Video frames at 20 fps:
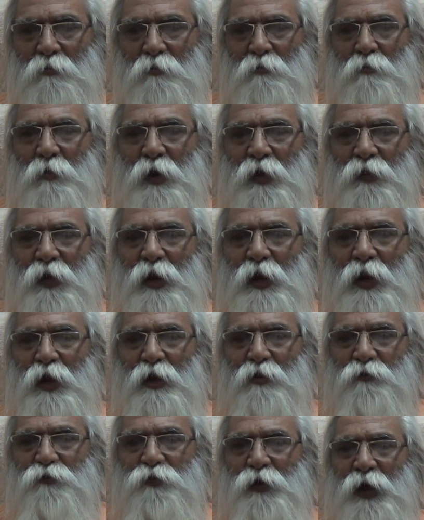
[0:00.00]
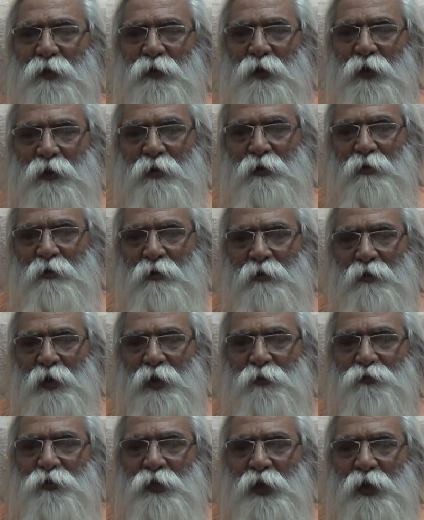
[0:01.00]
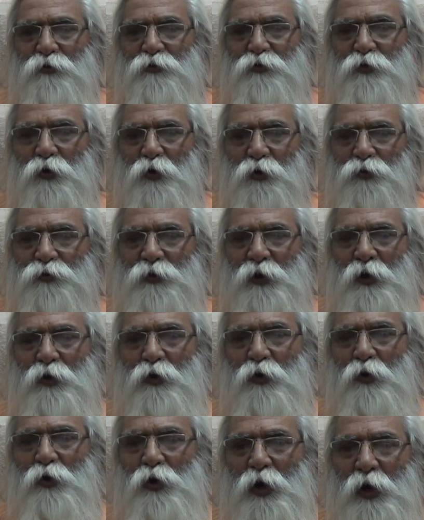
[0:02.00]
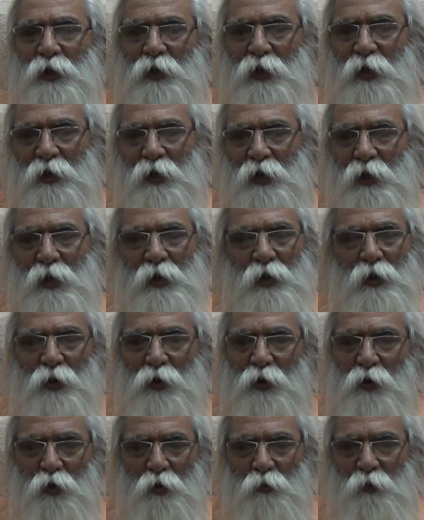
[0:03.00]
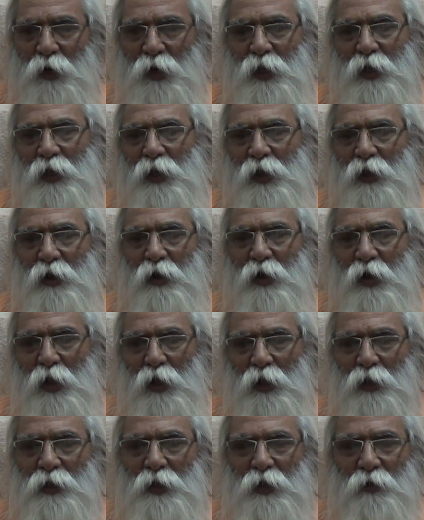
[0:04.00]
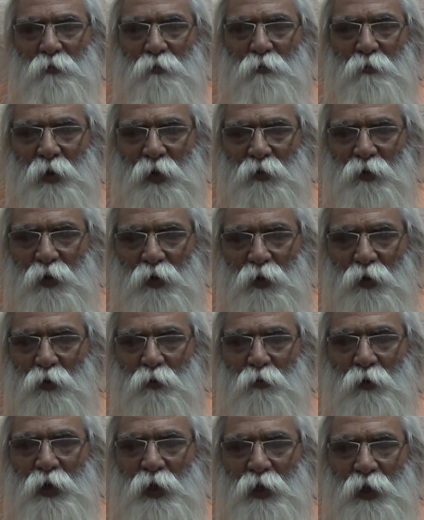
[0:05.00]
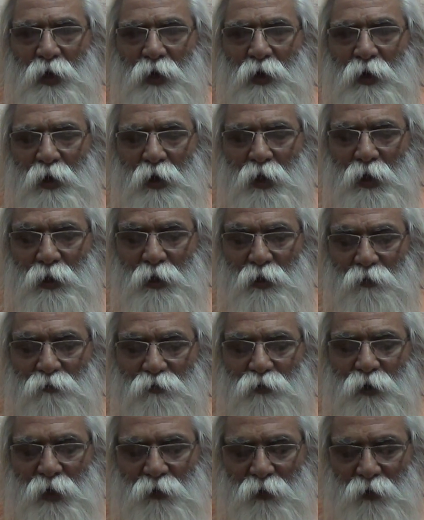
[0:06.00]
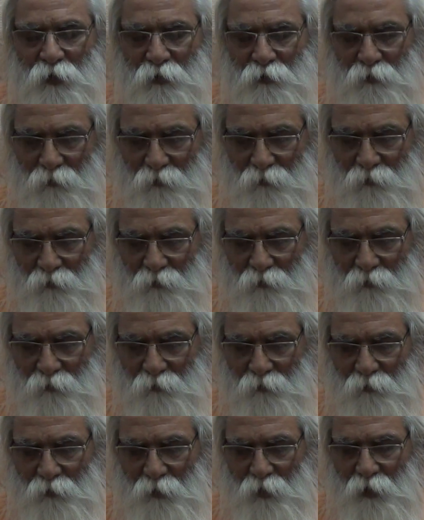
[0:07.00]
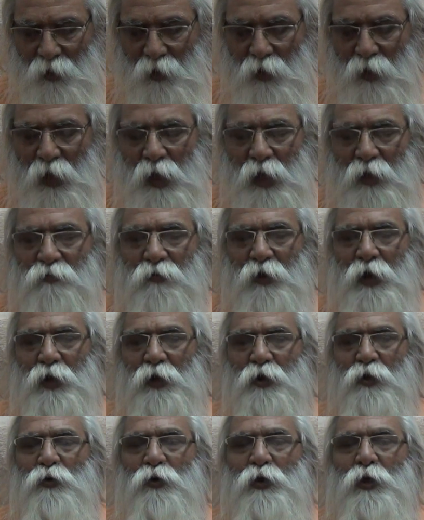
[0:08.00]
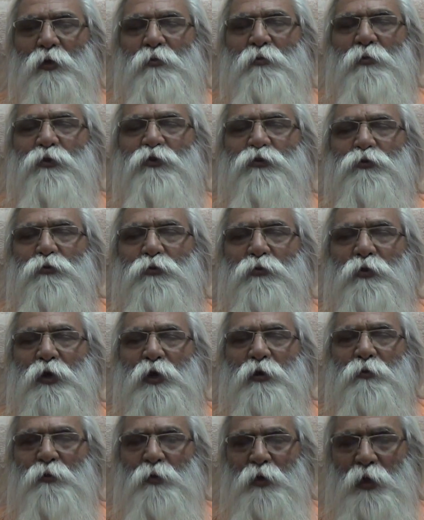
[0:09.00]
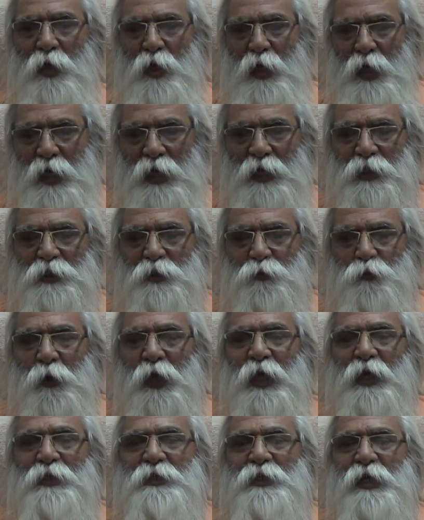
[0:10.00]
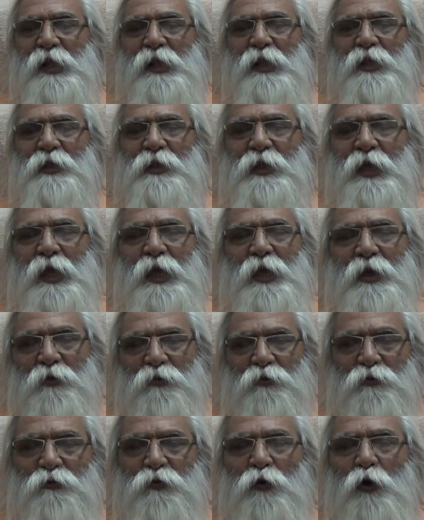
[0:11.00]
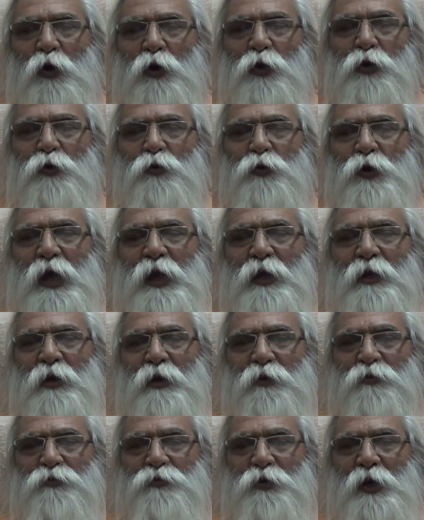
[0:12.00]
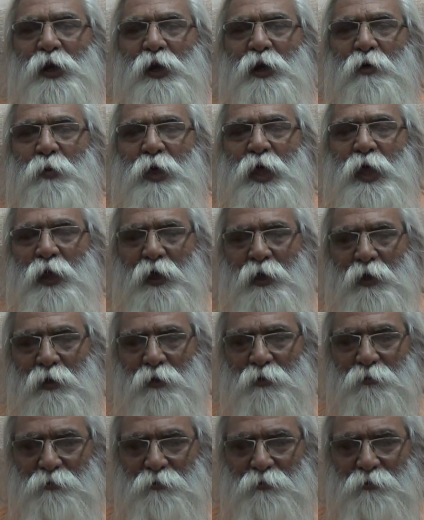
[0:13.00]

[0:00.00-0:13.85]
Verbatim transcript: mother and father. If there is no son, no daughter, nobody can call them mother, nobody can call them father. I want to give, give a special thanks for United States America